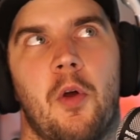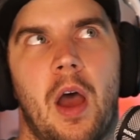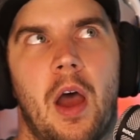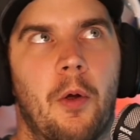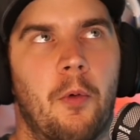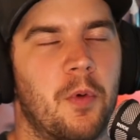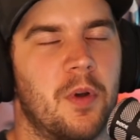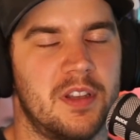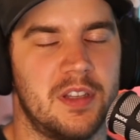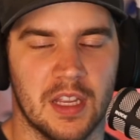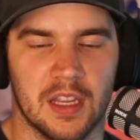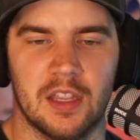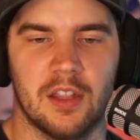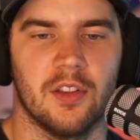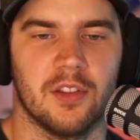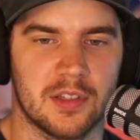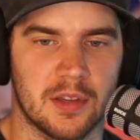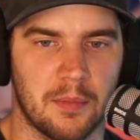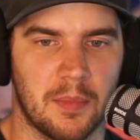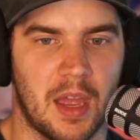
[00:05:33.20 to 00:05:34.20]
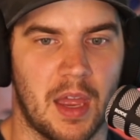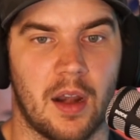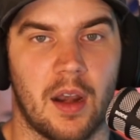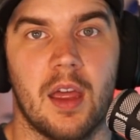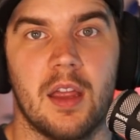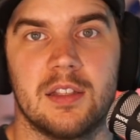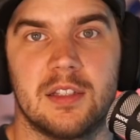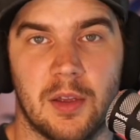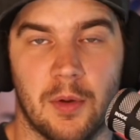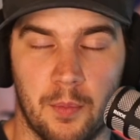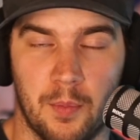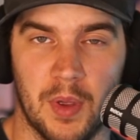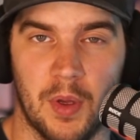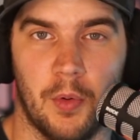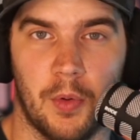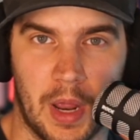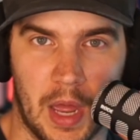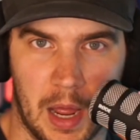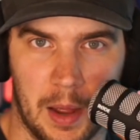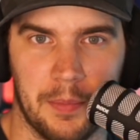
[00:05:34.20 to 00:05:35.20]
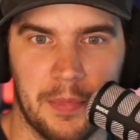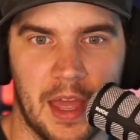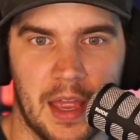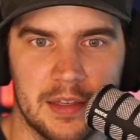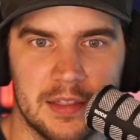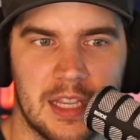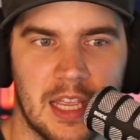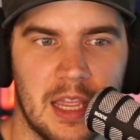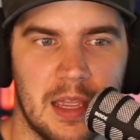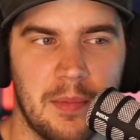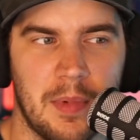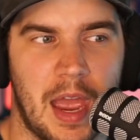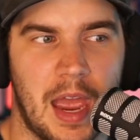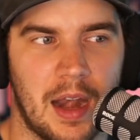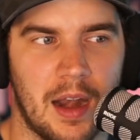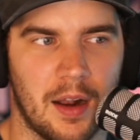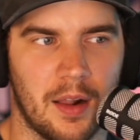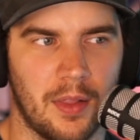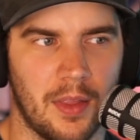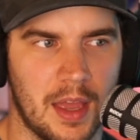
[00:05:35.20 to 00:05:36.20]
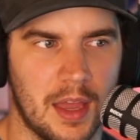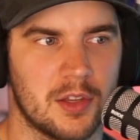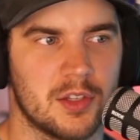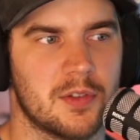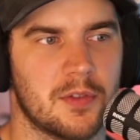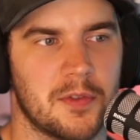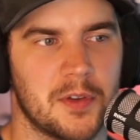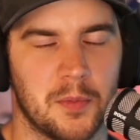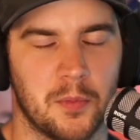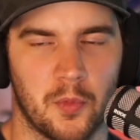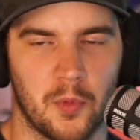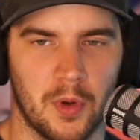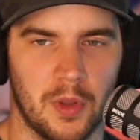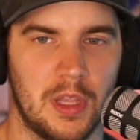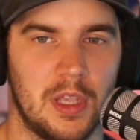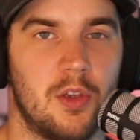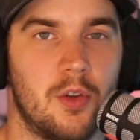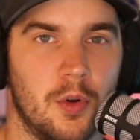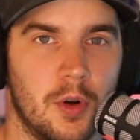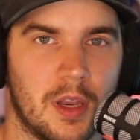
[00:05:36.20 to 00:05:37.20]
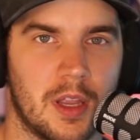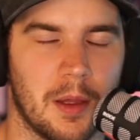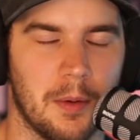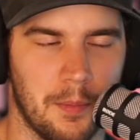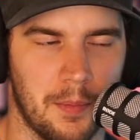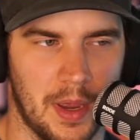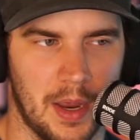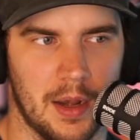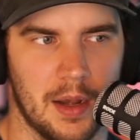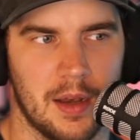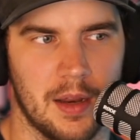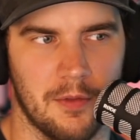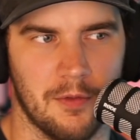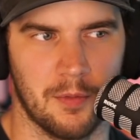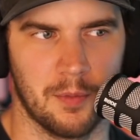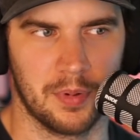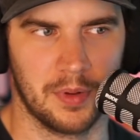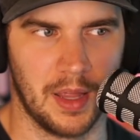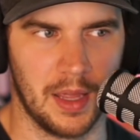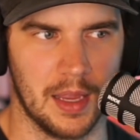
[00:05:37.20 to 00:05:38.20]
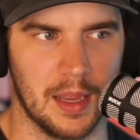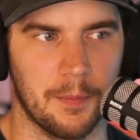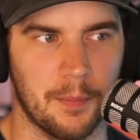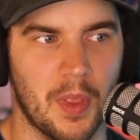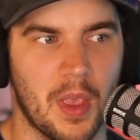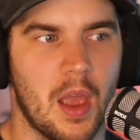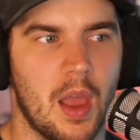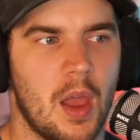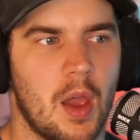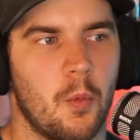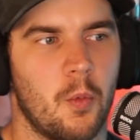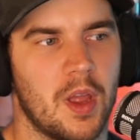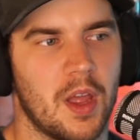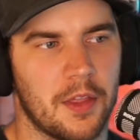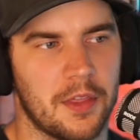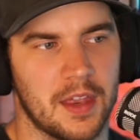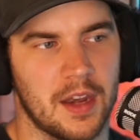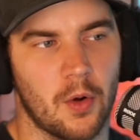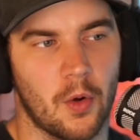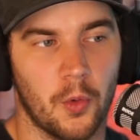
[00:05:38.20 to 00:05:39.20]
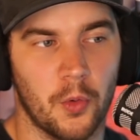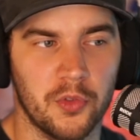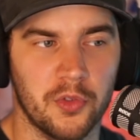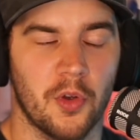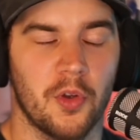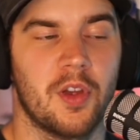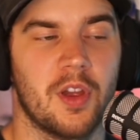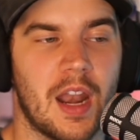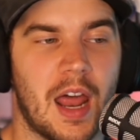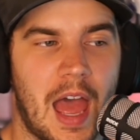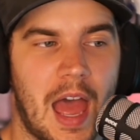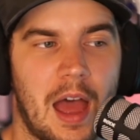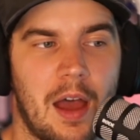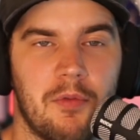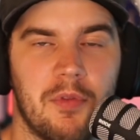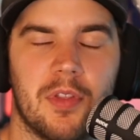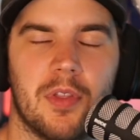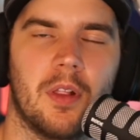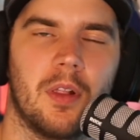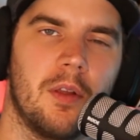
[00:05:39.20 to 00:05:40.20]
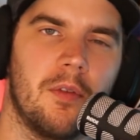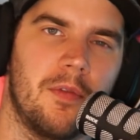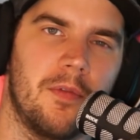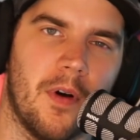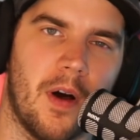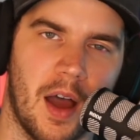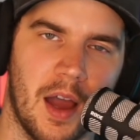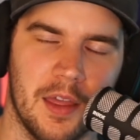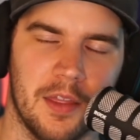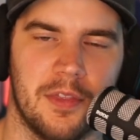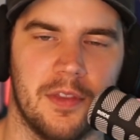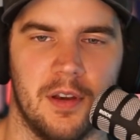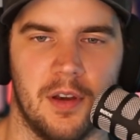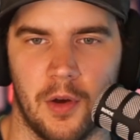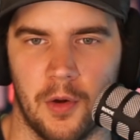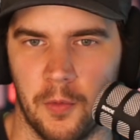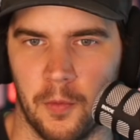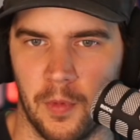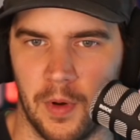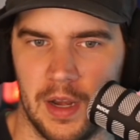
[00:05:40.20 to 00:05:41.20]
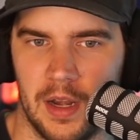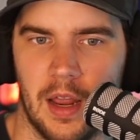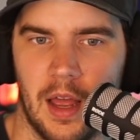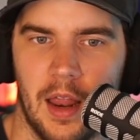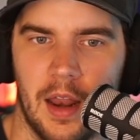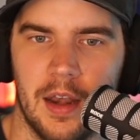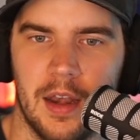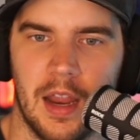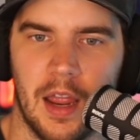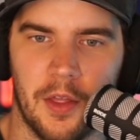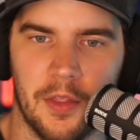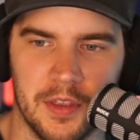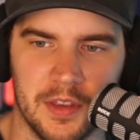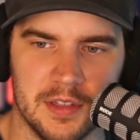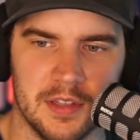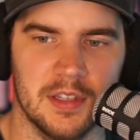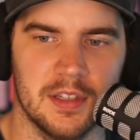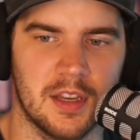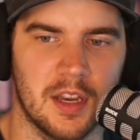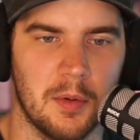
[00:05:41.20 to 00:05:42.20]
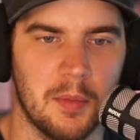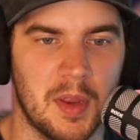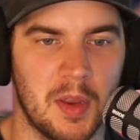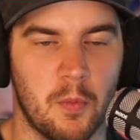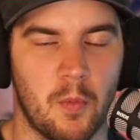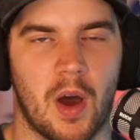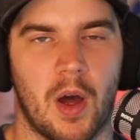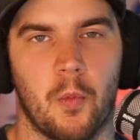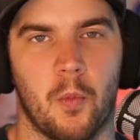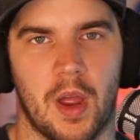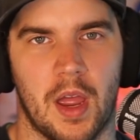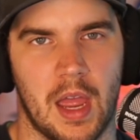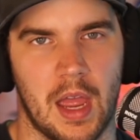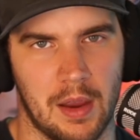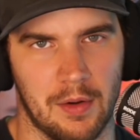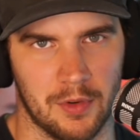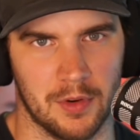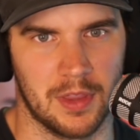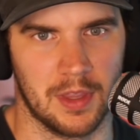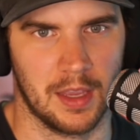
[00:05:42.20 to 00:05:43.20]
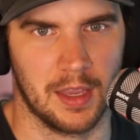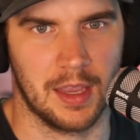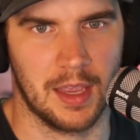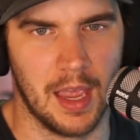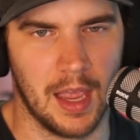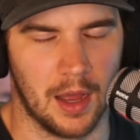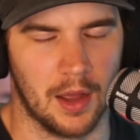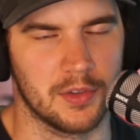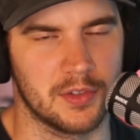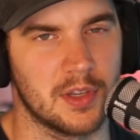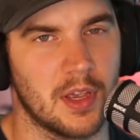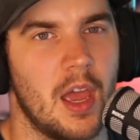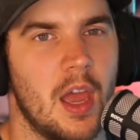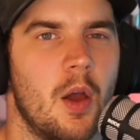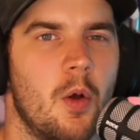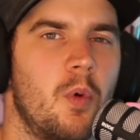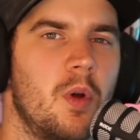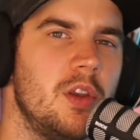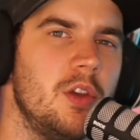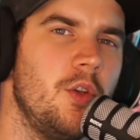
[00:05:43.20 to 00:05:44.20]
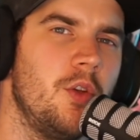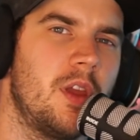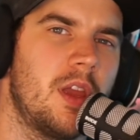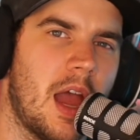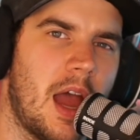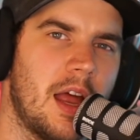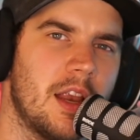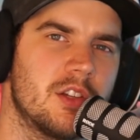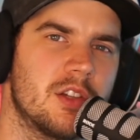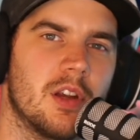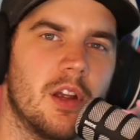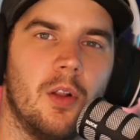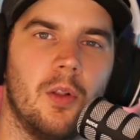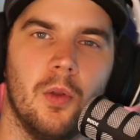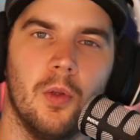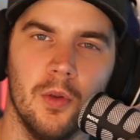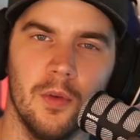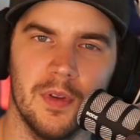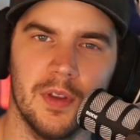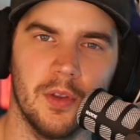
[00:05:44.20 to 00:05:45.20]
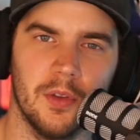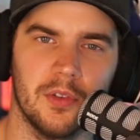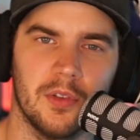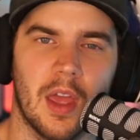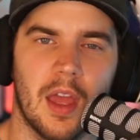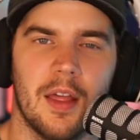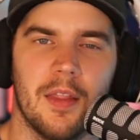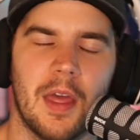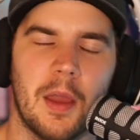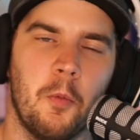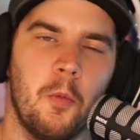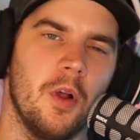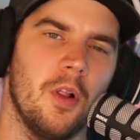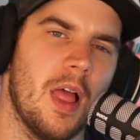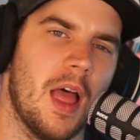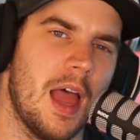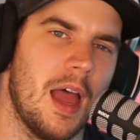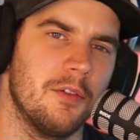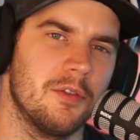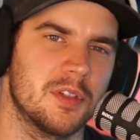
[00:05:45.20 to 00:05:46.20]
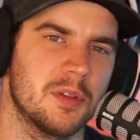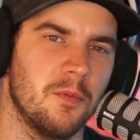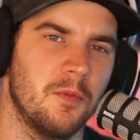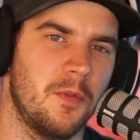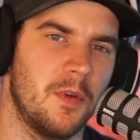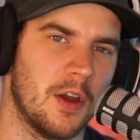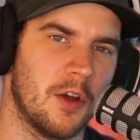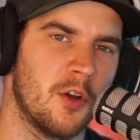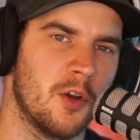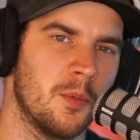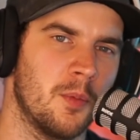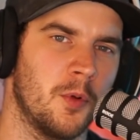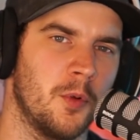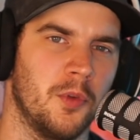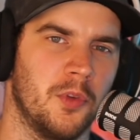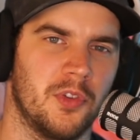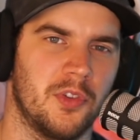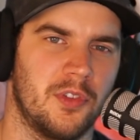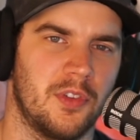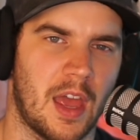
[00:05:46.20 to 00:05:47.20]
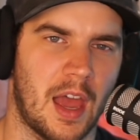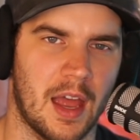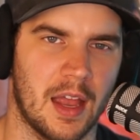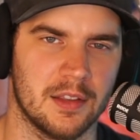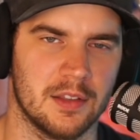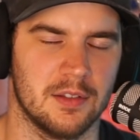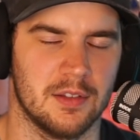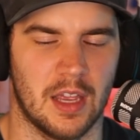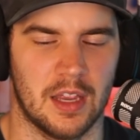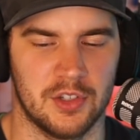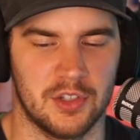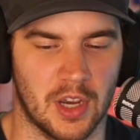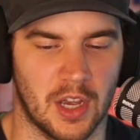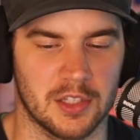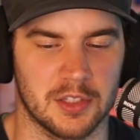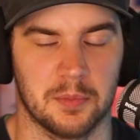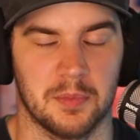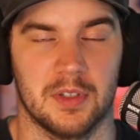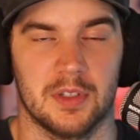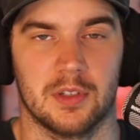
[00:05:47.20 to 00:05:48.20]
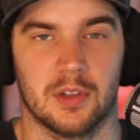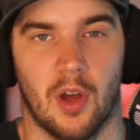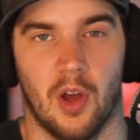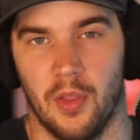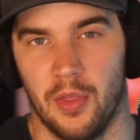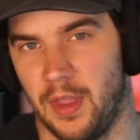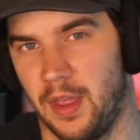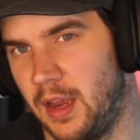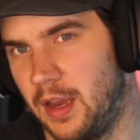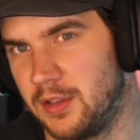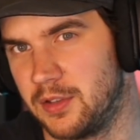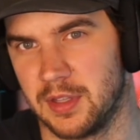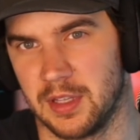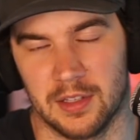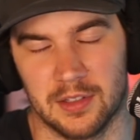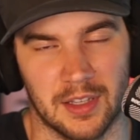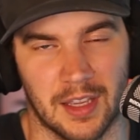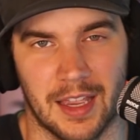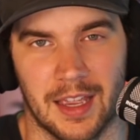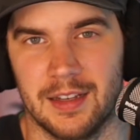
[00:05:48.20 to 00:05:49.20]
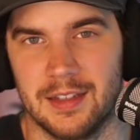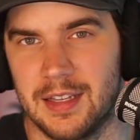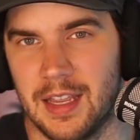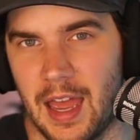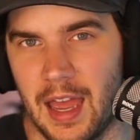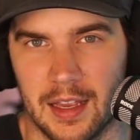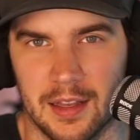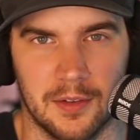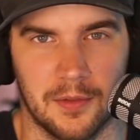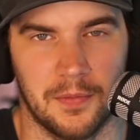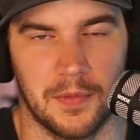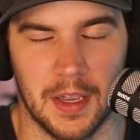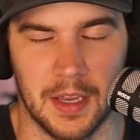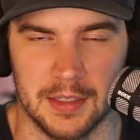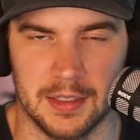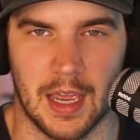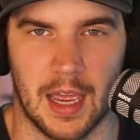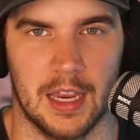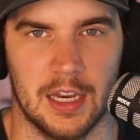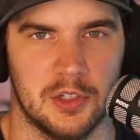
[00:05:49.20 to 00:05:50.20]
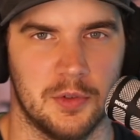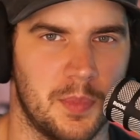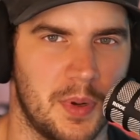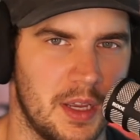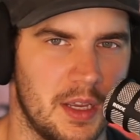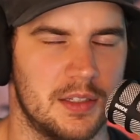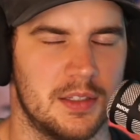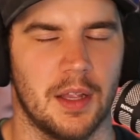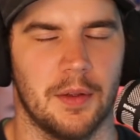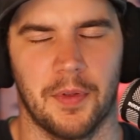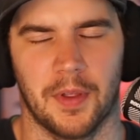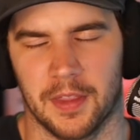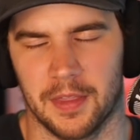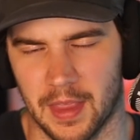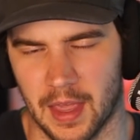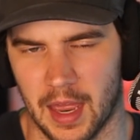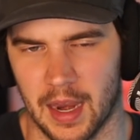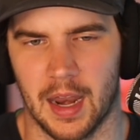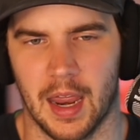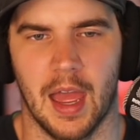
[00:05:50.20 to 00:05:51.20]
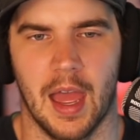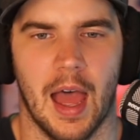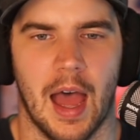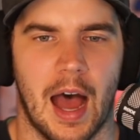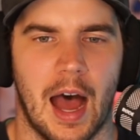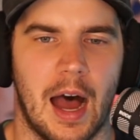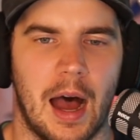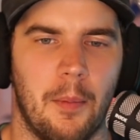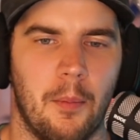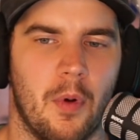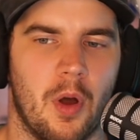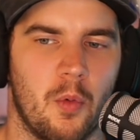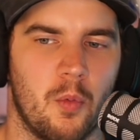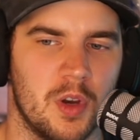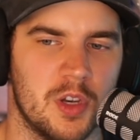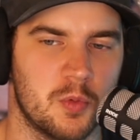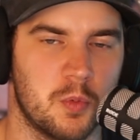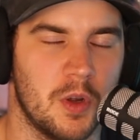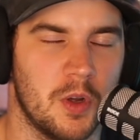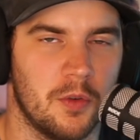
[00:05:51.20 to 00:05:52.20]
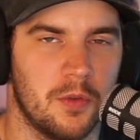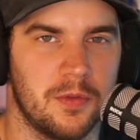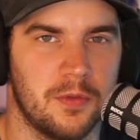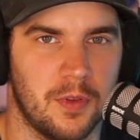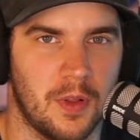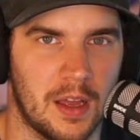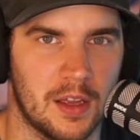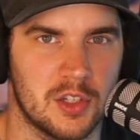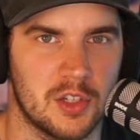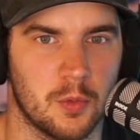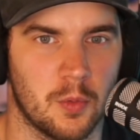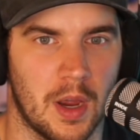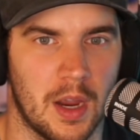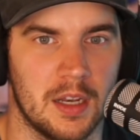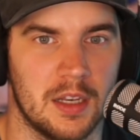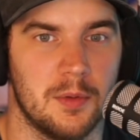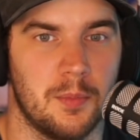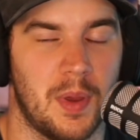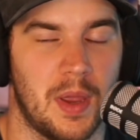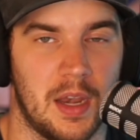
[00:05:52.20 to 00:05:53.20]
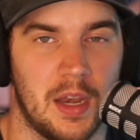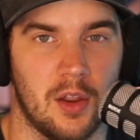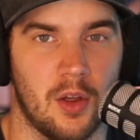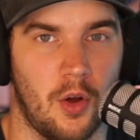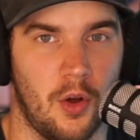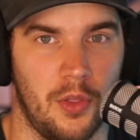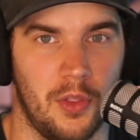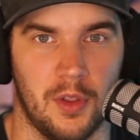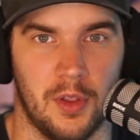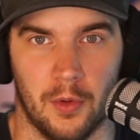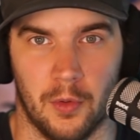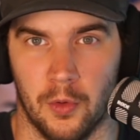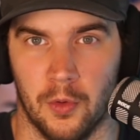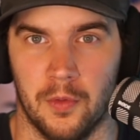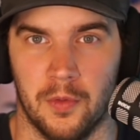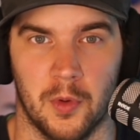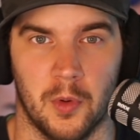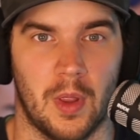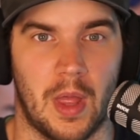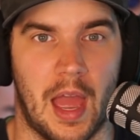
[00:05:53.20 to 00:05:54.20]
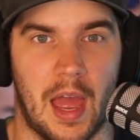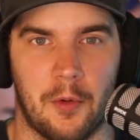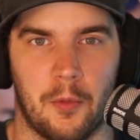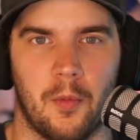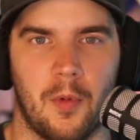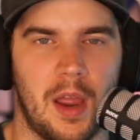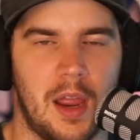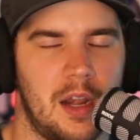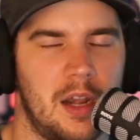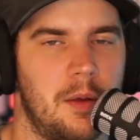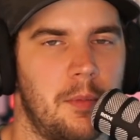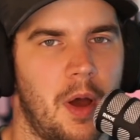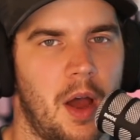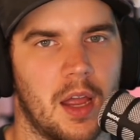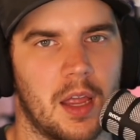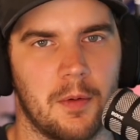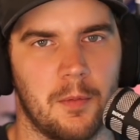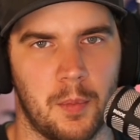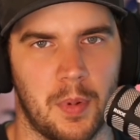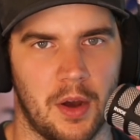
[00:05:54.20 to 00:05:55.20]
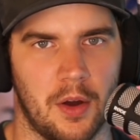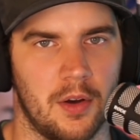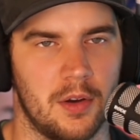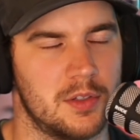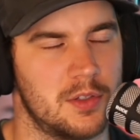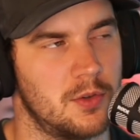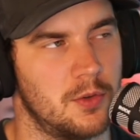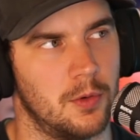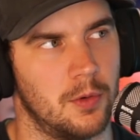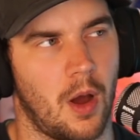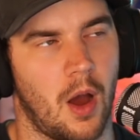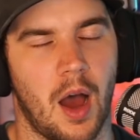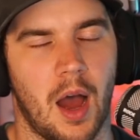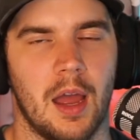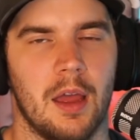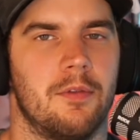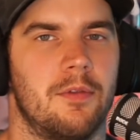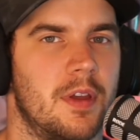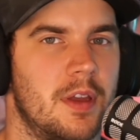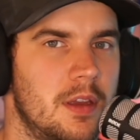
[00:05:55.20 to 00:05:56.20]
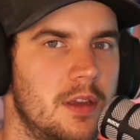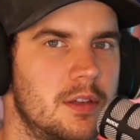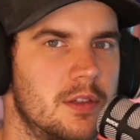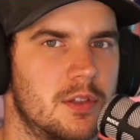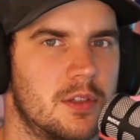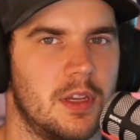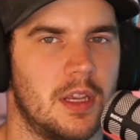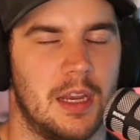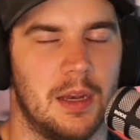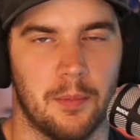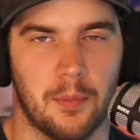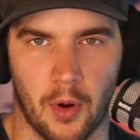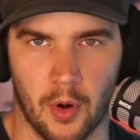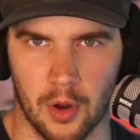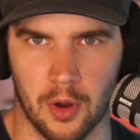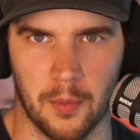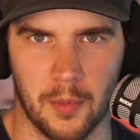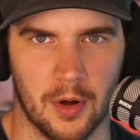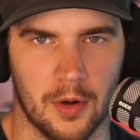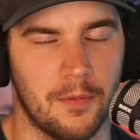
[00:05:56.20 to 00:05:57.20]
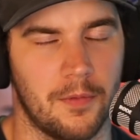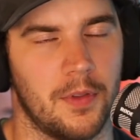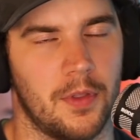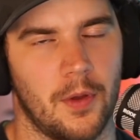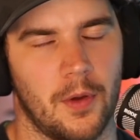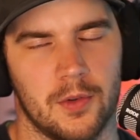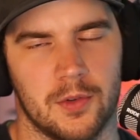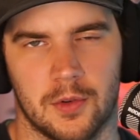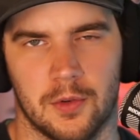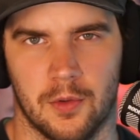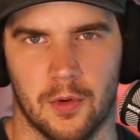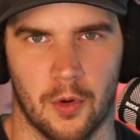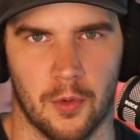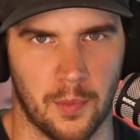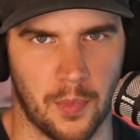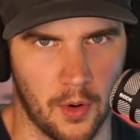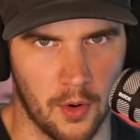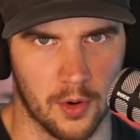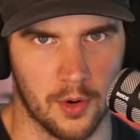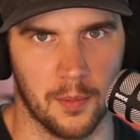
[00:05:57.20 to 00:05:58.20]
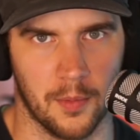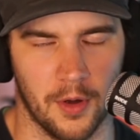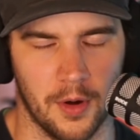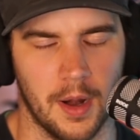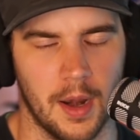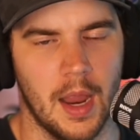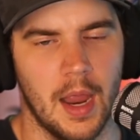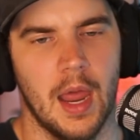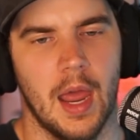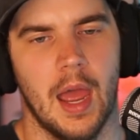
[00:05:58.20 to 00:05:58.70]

a ridiculous amount to build up that team, and it allows for some really good competitive play. We are then also going to have the Leviathan arena. Now, this is going to be one where everything counts. When you catch Illuvials, they will have some variable stat adjustments on there, things like attack, defense, HP, stuff like that, which will fluctuate depending on the Illuvial at random. I compare it to IVs in Pokemon for those who know Pokemon.